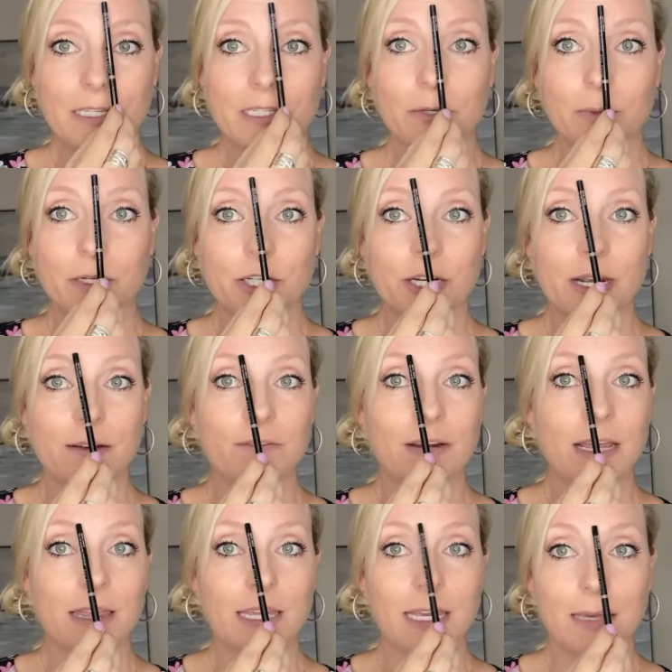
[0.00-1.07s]
So we should have
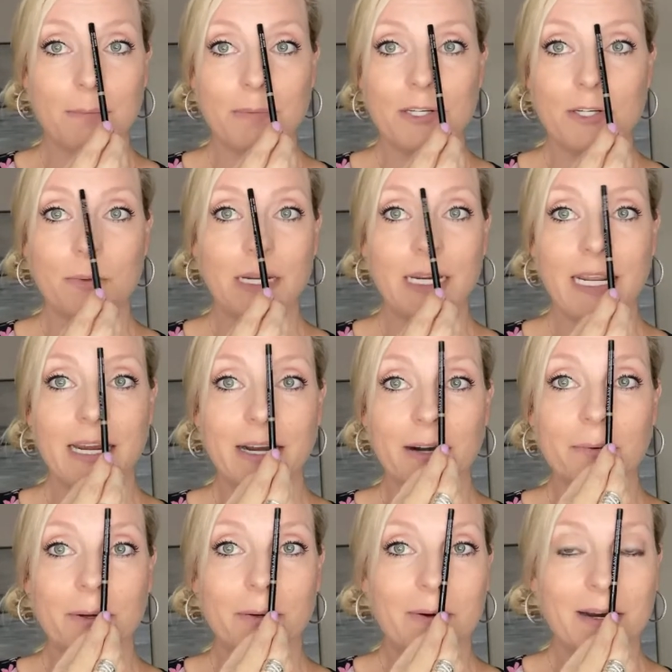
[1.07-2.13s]
nothing in between
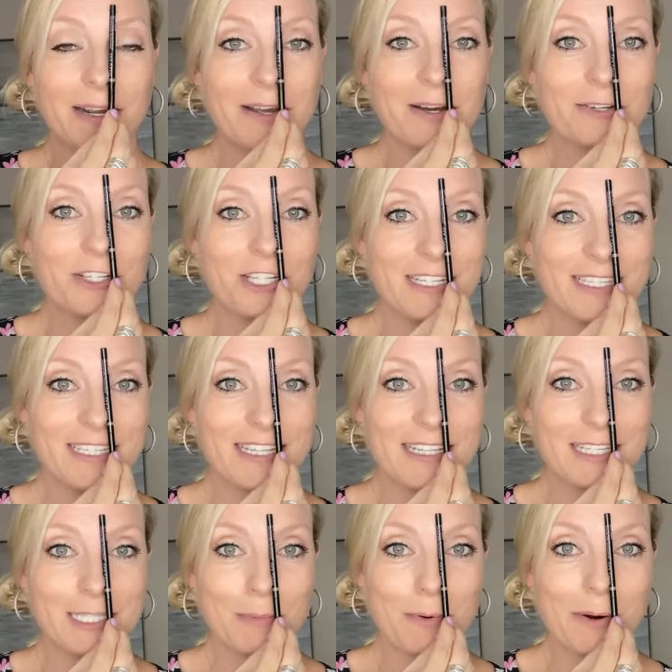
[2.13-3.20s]
here. We wanna go just to
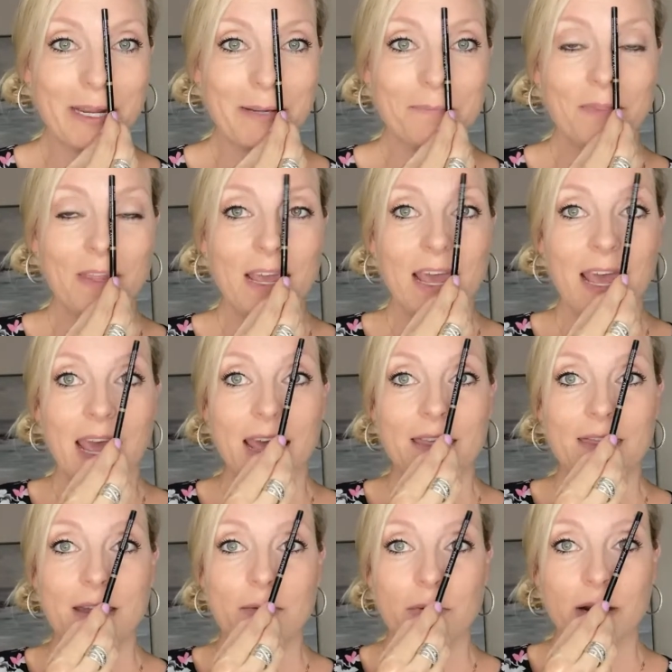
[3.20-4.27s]
this point,
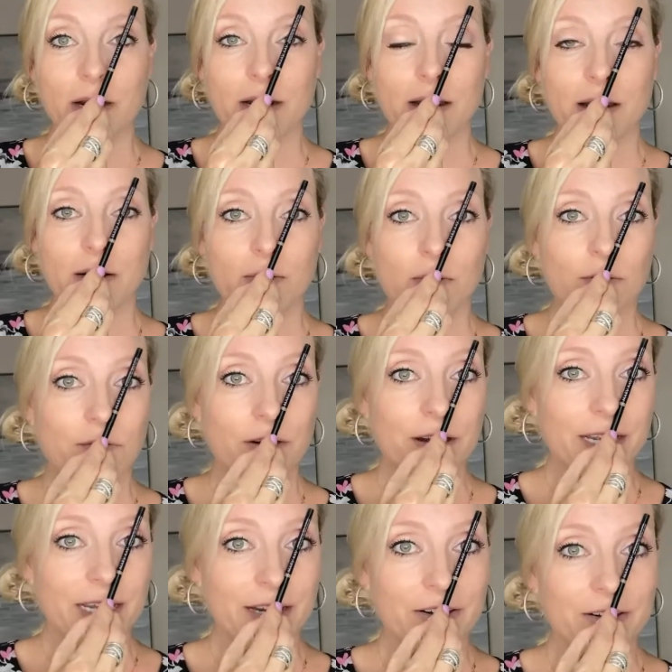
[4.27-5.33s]
and then we're gonna go over
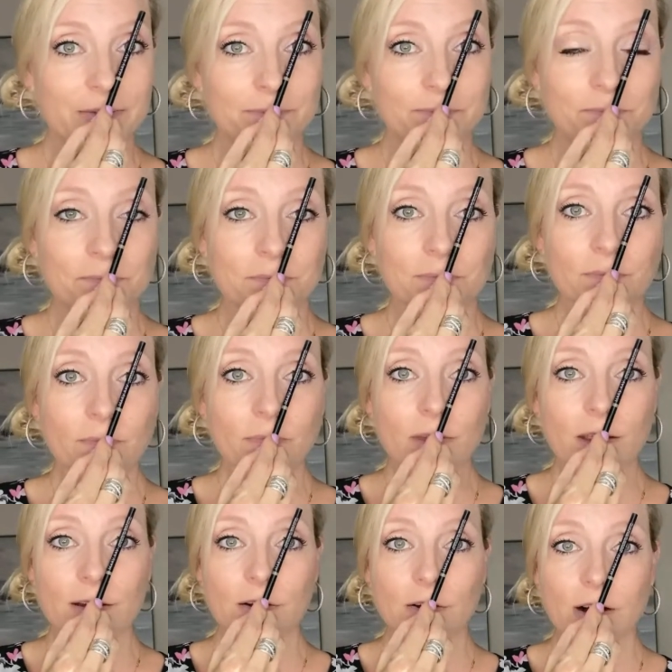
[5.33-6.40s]
here
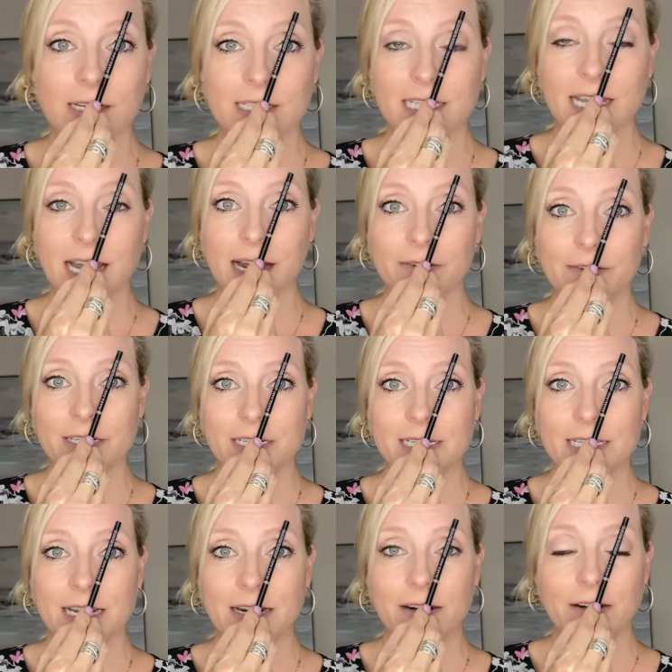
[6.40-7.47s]
across the iris
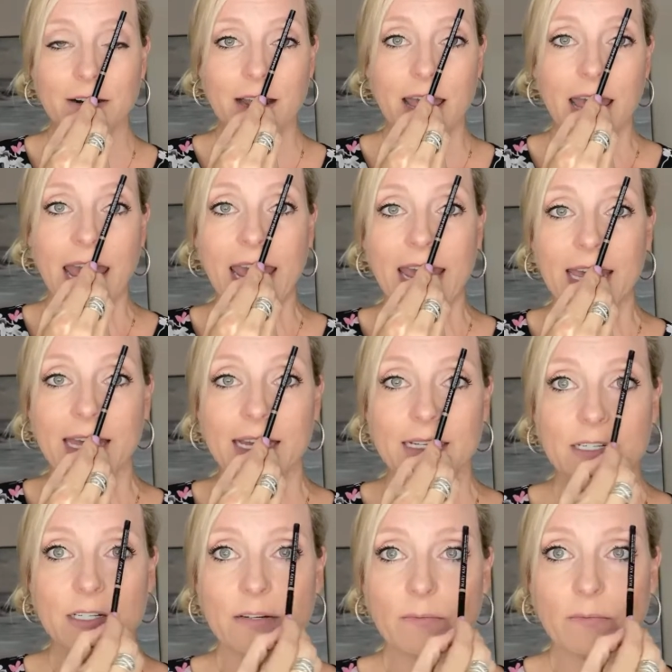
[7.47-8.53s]
there
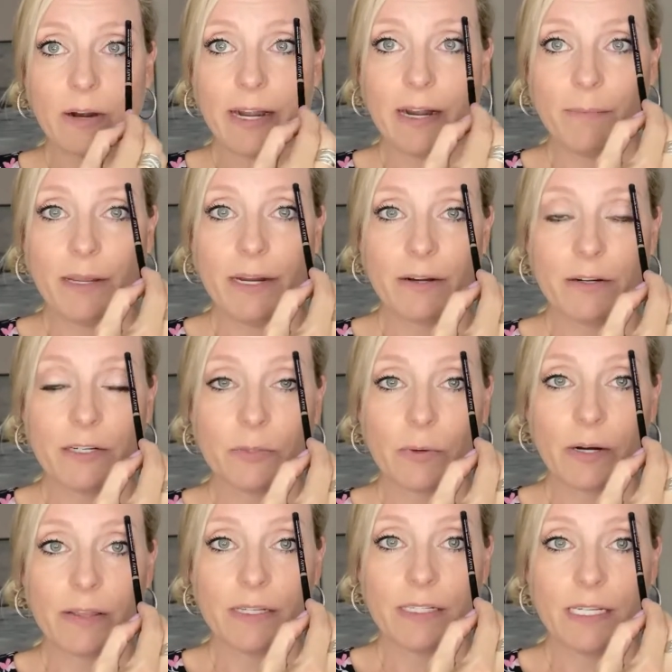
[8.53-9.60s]
and right up here is
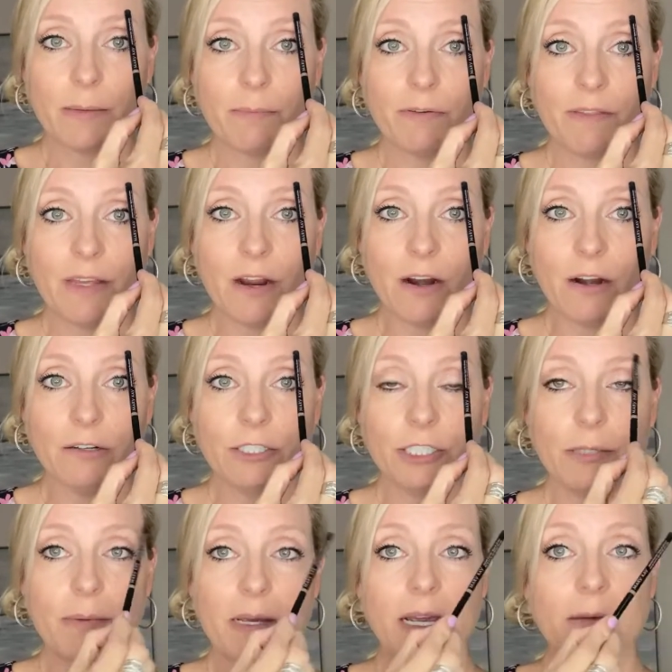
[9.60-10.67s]
where the tip of the arch
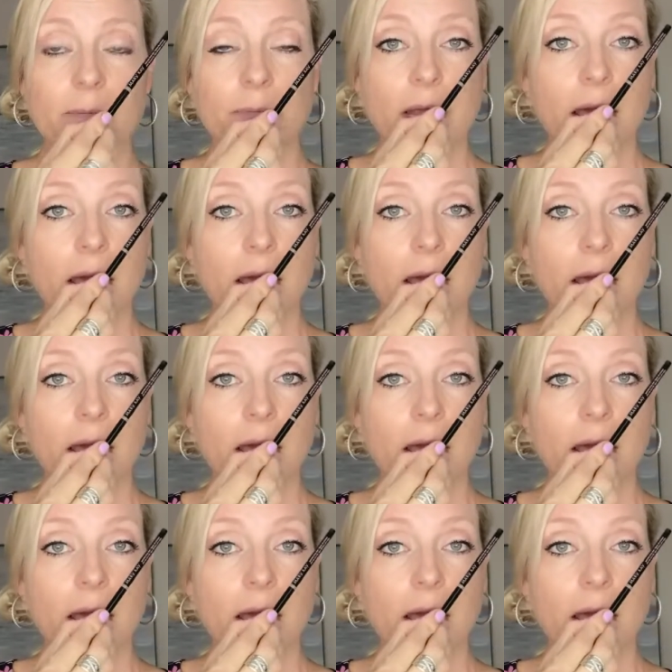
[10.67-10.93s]
should be